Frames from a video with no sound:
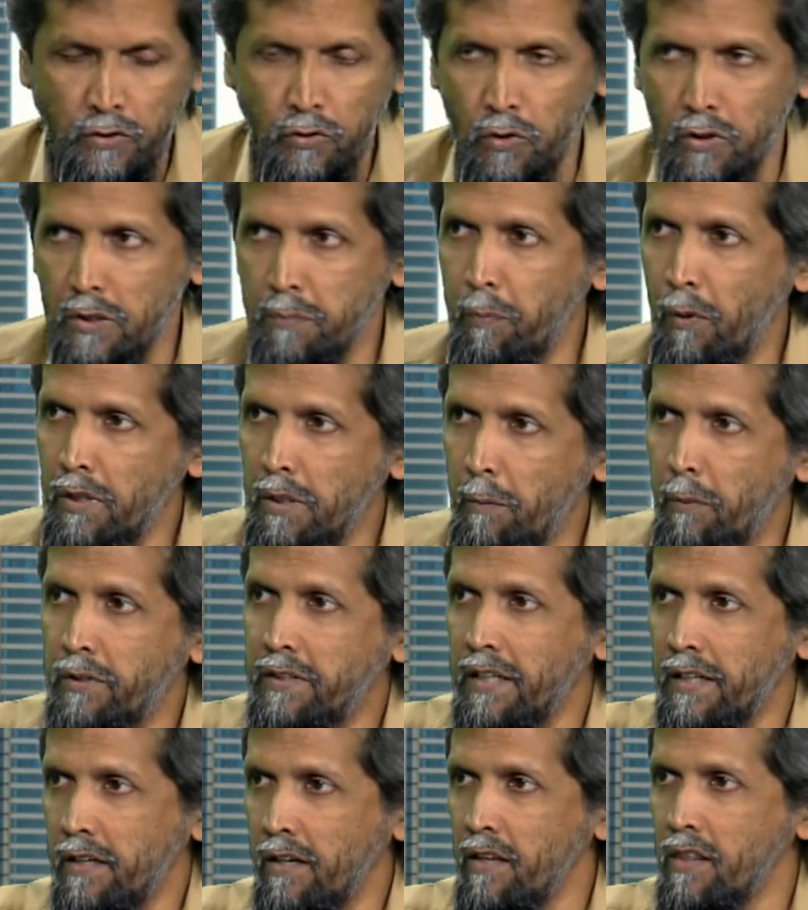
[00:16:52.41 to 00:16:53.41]
George's point about
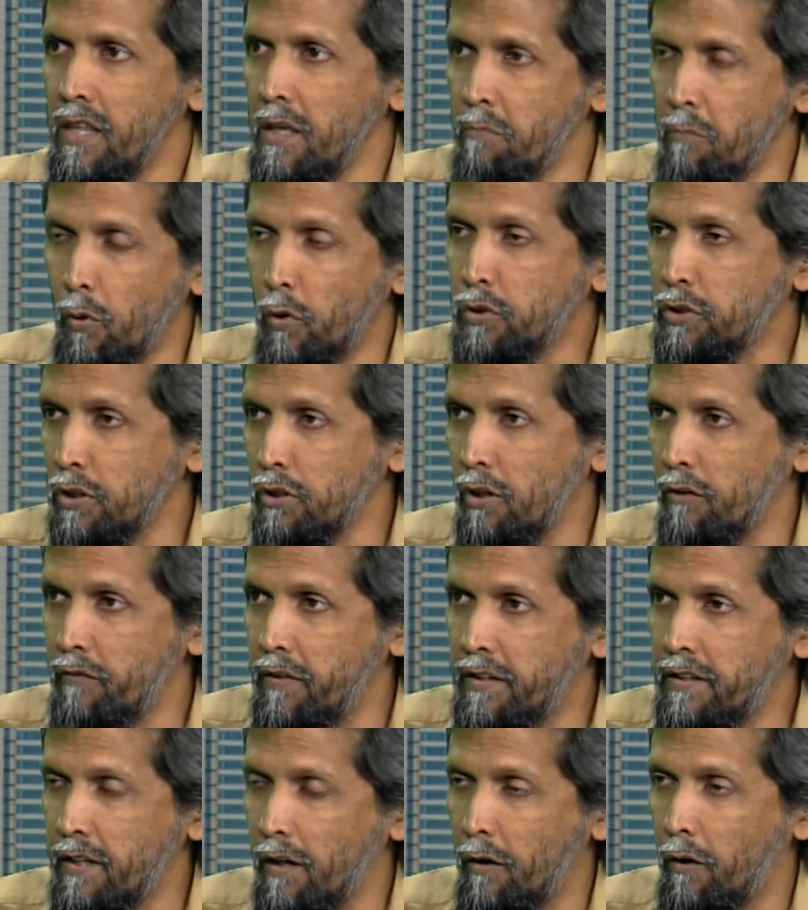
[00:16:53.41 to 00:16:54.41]
taking the emotion of
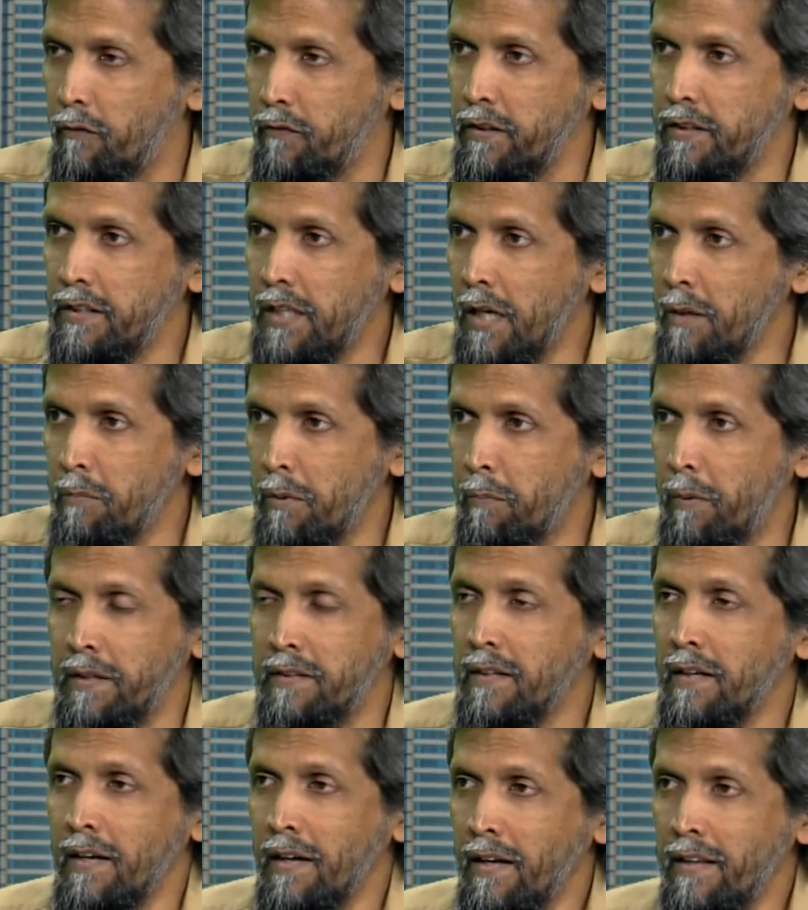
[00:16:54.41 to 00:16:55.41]
the table,
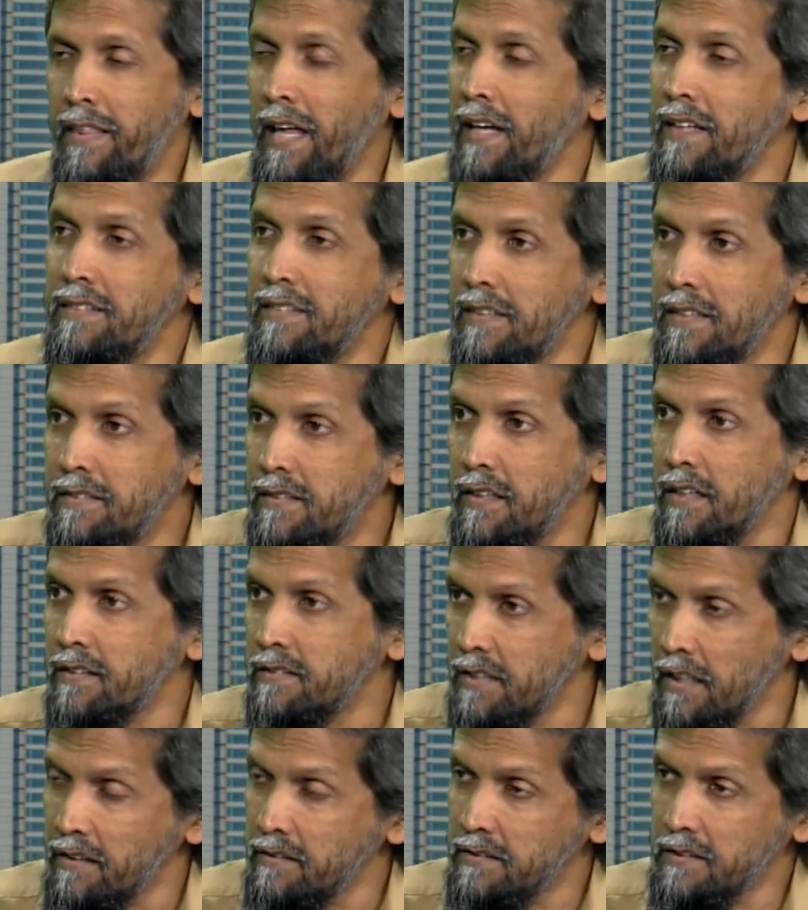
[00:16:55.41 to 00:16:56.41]
but that is easier
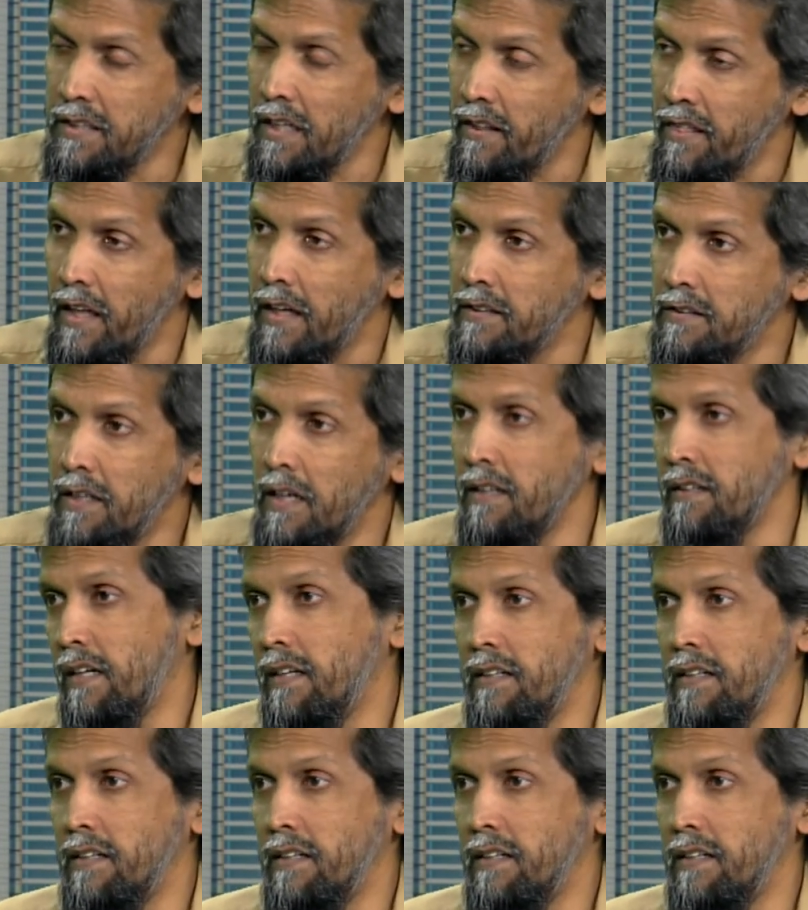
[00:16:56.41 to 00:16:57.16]
said than done.